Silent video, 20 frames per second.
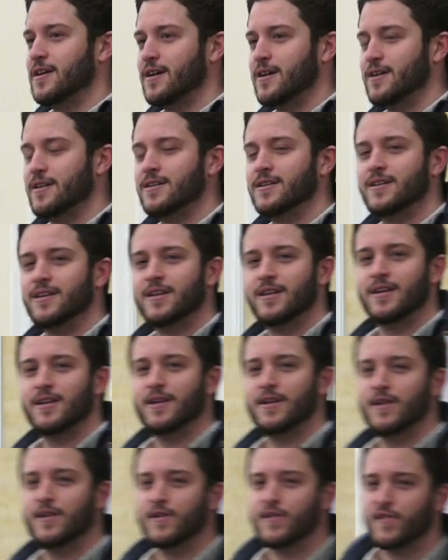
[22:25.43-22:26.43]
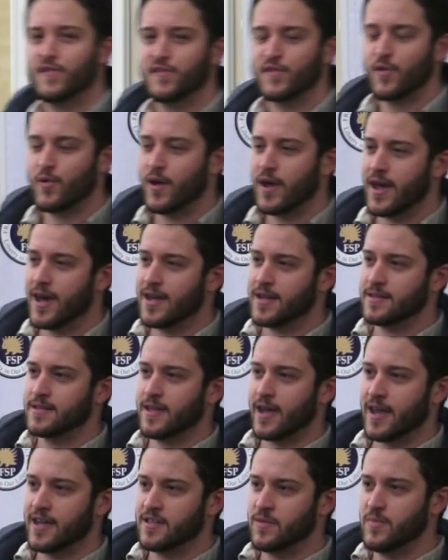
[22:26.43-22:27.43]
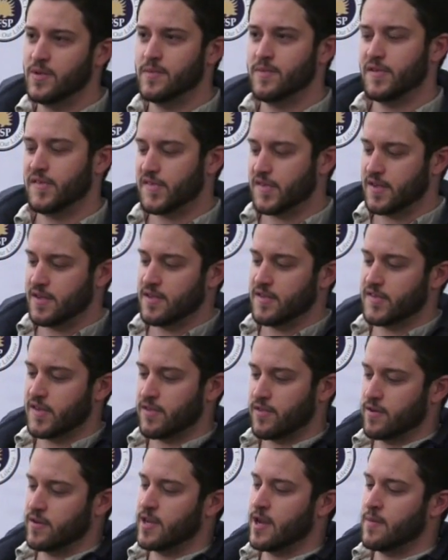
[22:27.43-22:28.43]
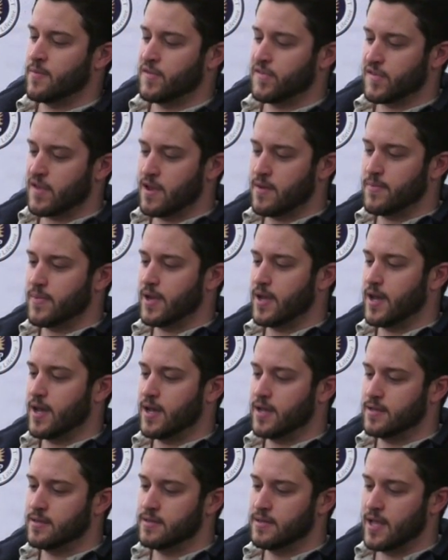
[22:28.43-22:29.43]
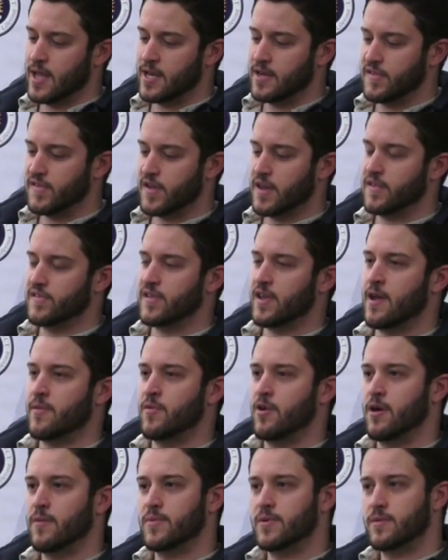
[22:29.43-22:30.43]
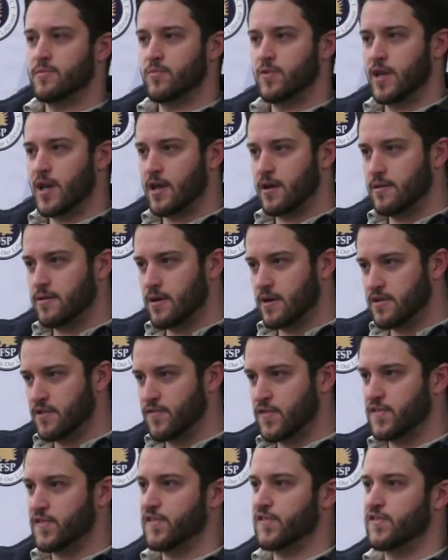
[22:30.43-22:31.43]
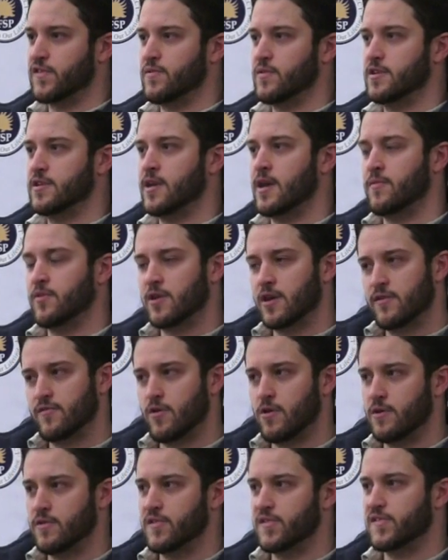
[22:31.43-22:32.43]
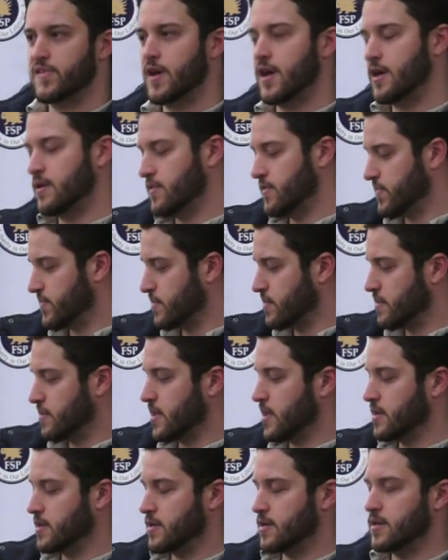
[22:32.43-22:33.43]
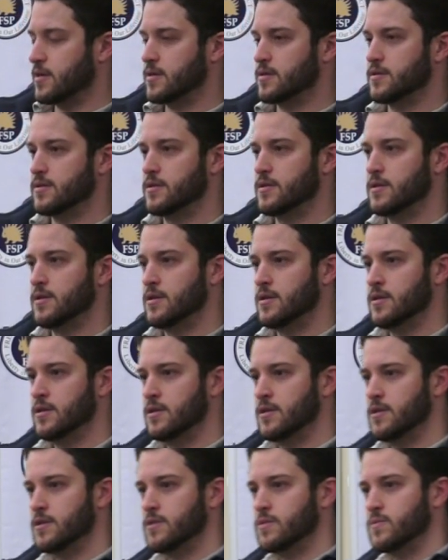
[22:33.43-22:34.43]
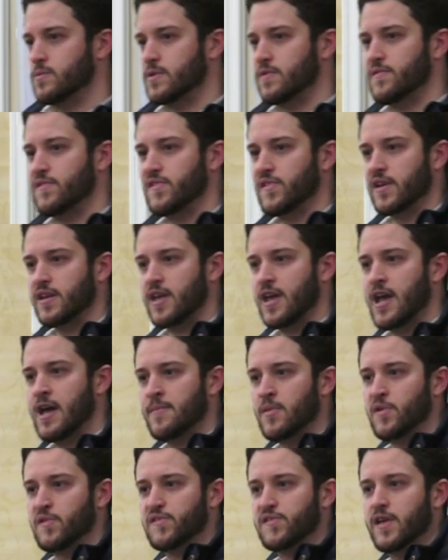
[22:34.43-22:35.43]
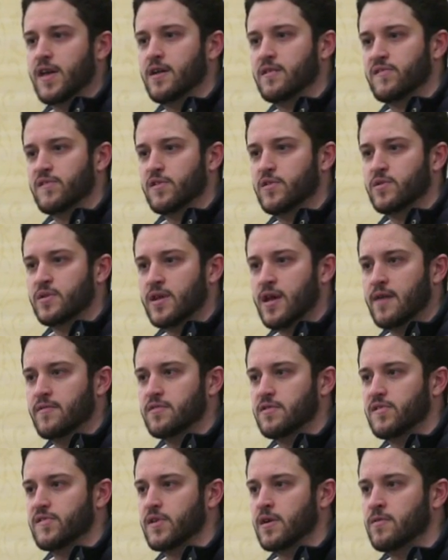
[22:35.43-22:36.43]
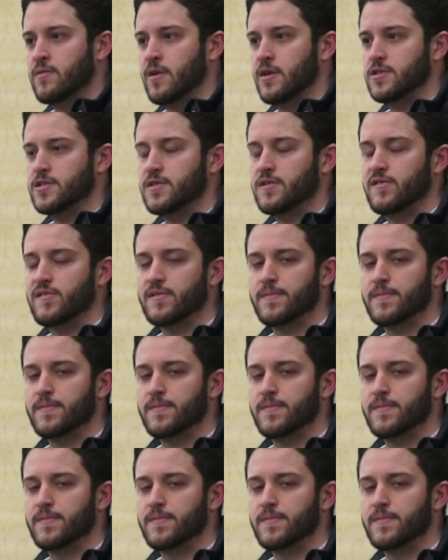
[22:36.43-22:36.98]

Uh, so I had, I had the BBC set their cameras up, I had Andy set his camera up, and we had our defense distributed camera kind of all on the side on this little like, uh, one of these like ammo stands that you can have at these gun ranges.